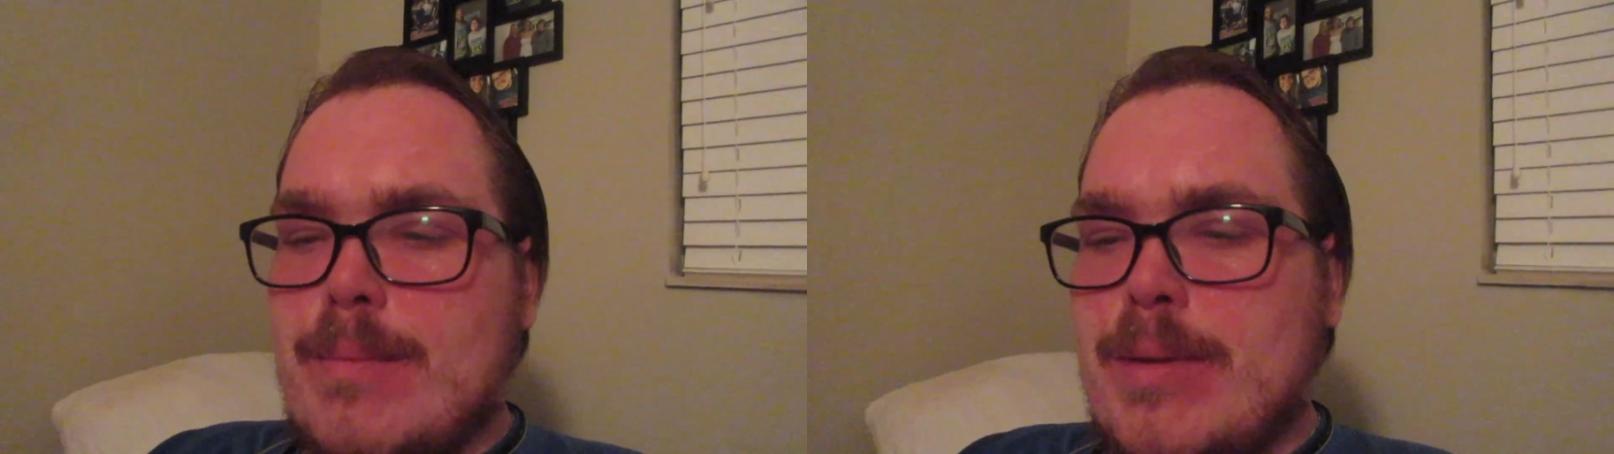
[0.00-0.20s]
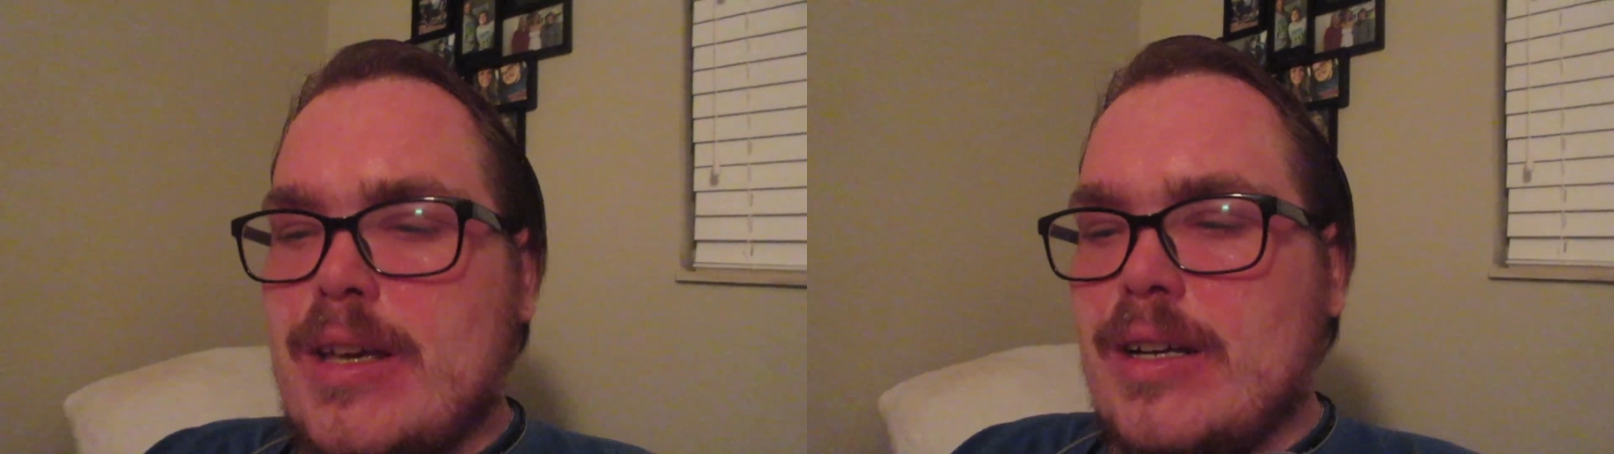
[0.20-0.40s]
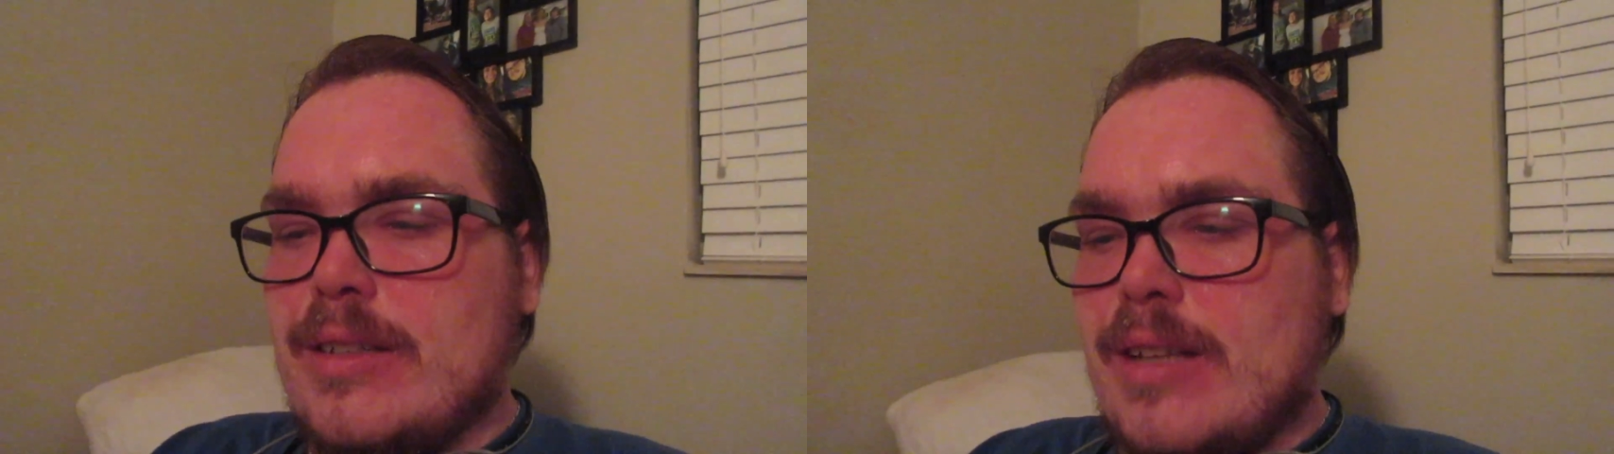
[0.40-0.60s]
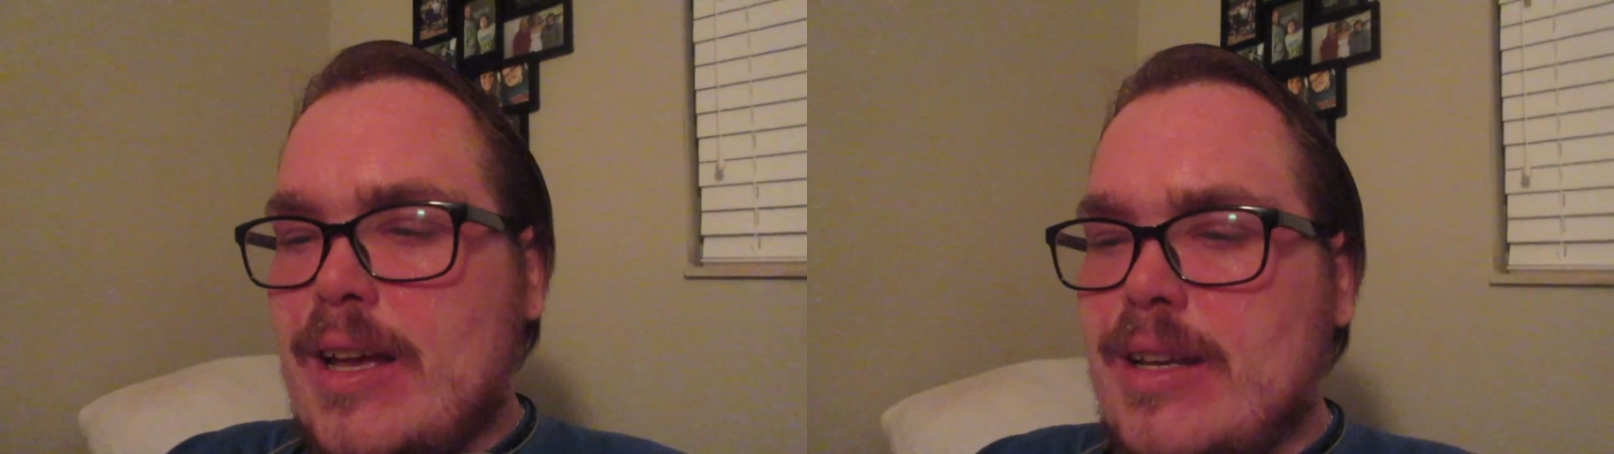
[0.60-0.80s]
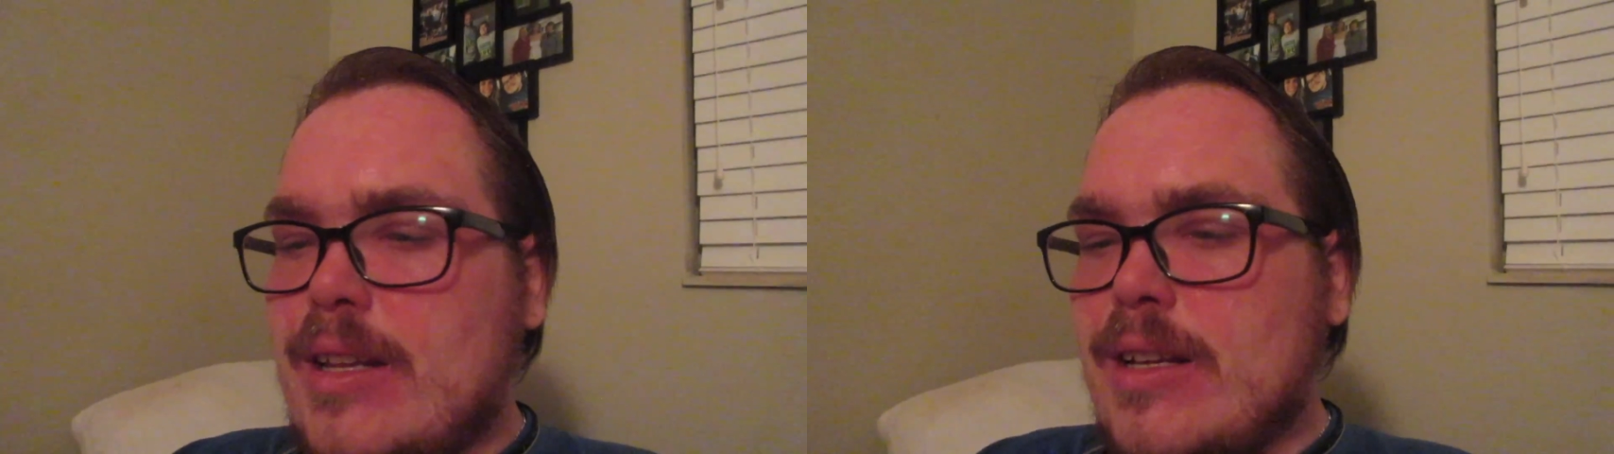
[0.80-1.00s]
because
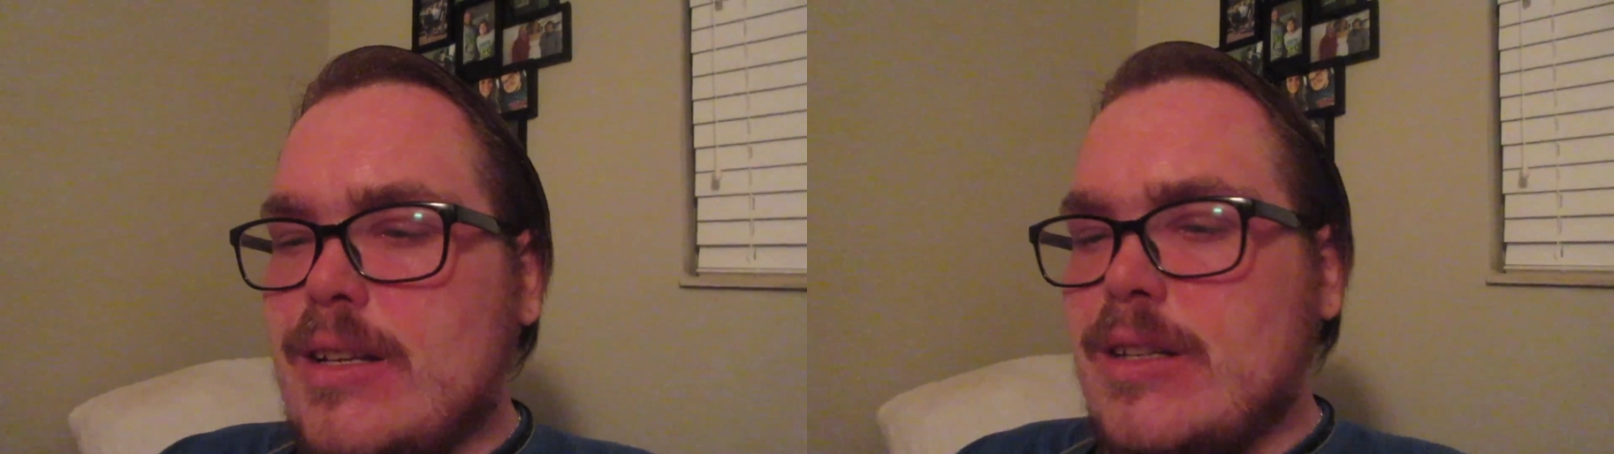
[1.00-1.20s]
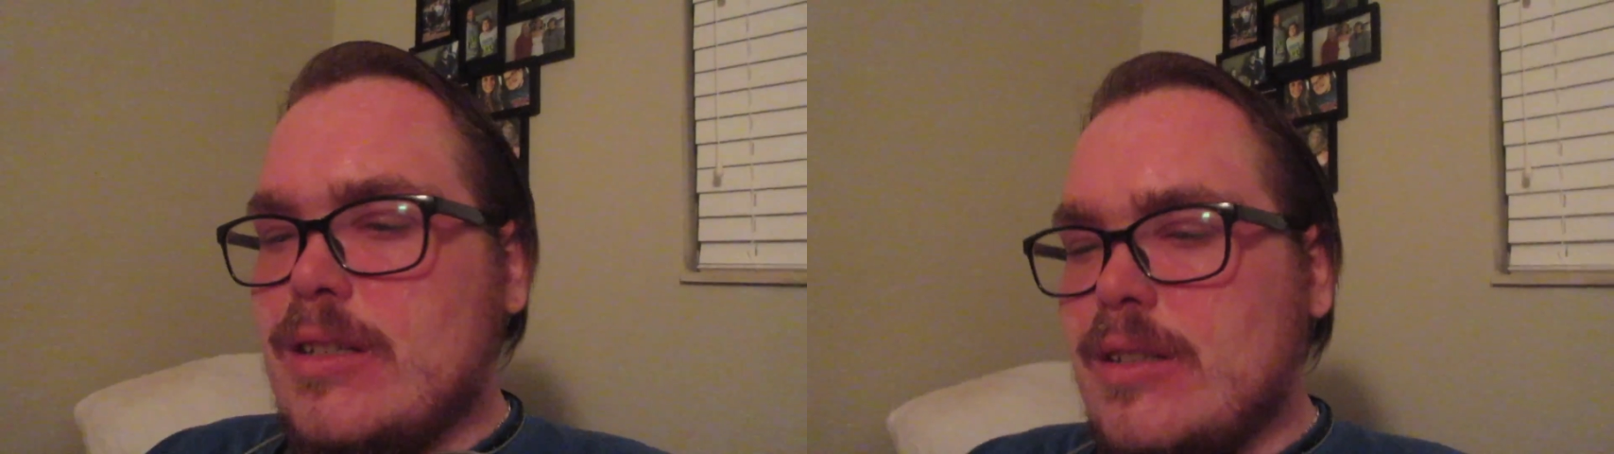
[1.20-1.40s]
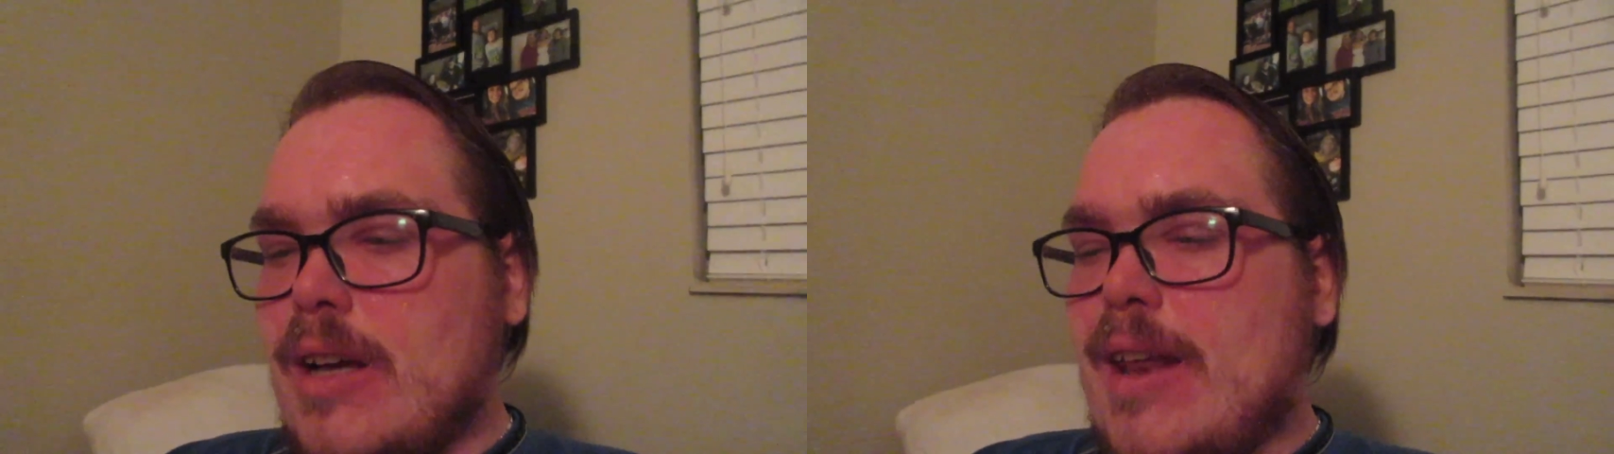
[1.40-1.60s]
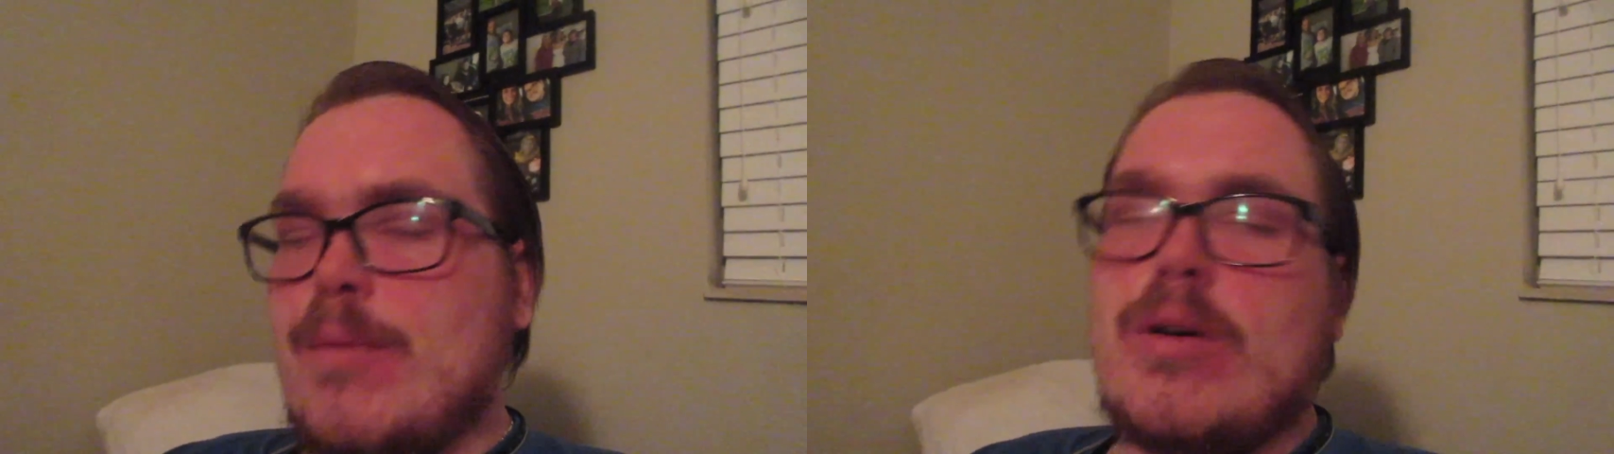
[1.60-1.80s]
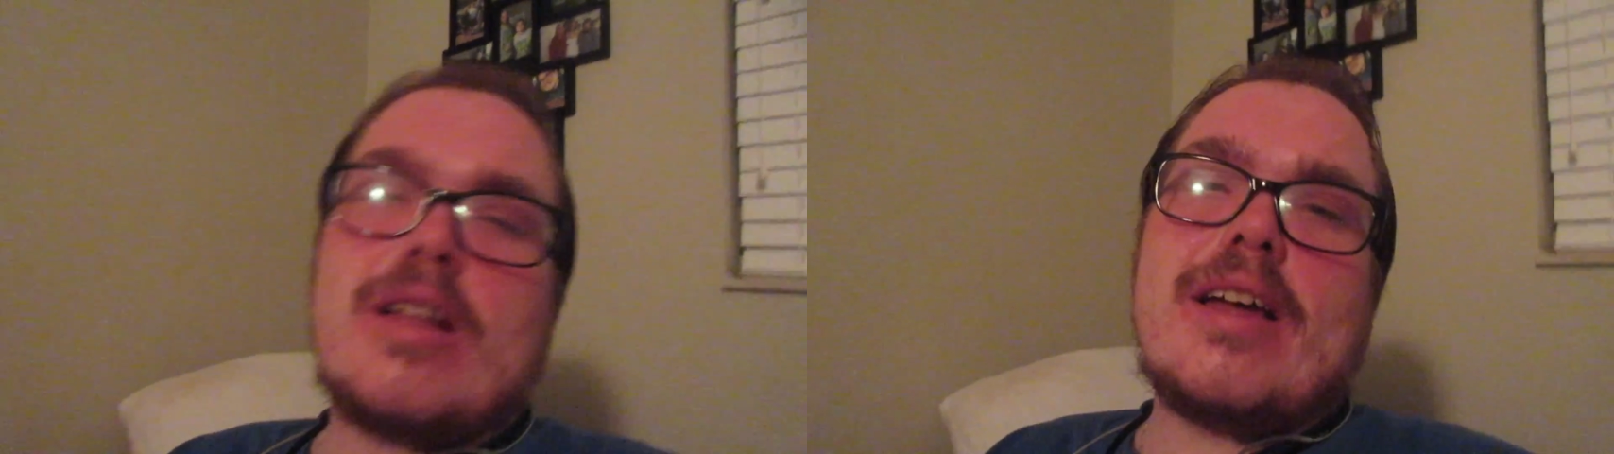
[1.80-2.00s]
I needed I
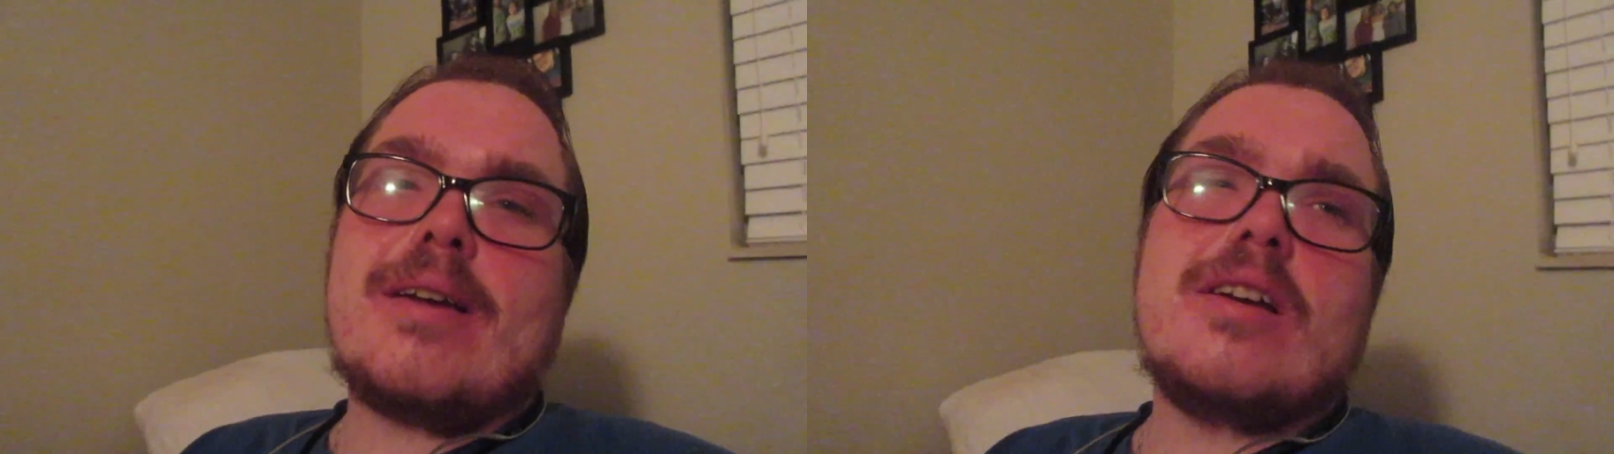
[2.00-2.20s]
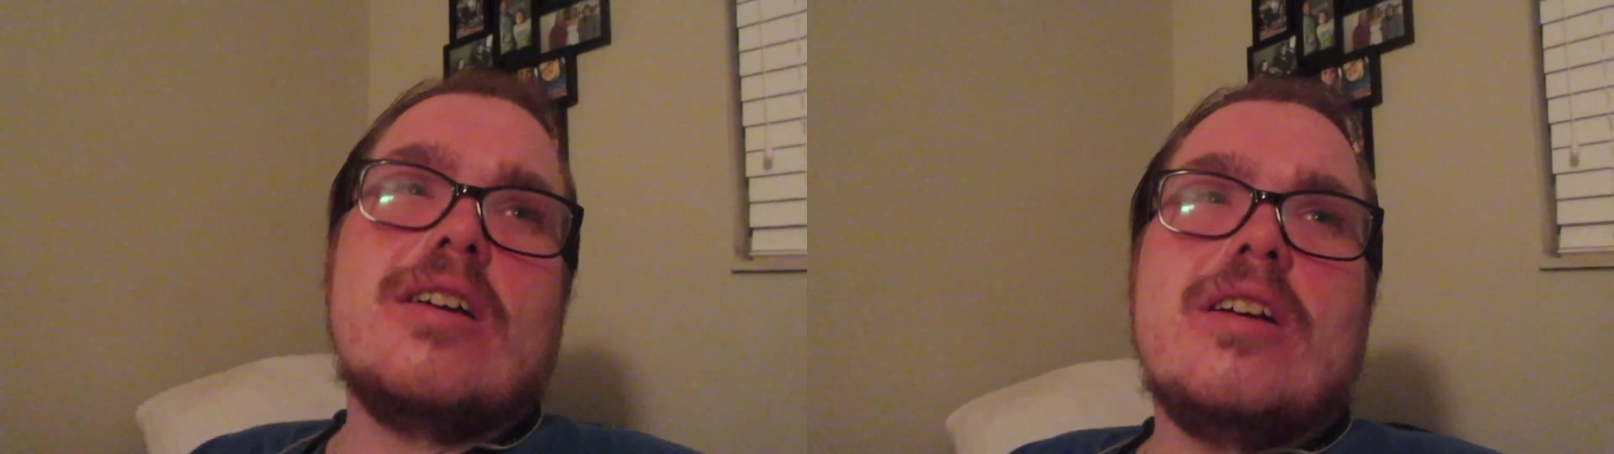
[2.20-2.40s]
didn't want to like